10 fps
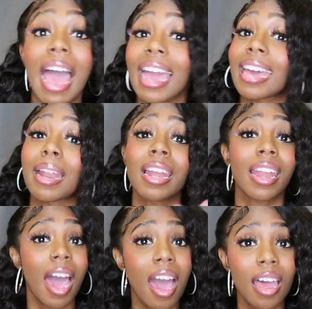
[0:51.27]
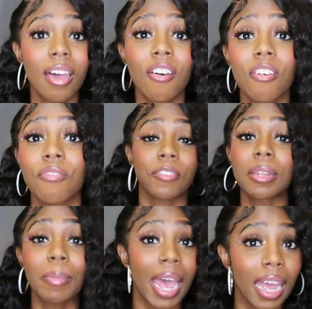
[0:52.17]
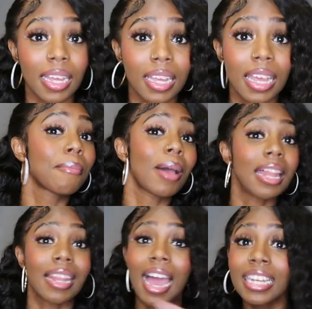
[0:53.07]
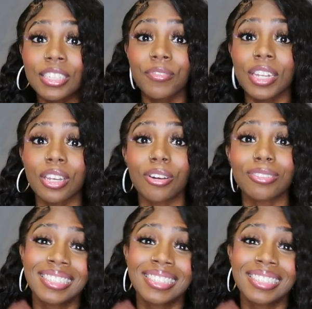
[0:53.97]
I got a lot of feedback in my last video.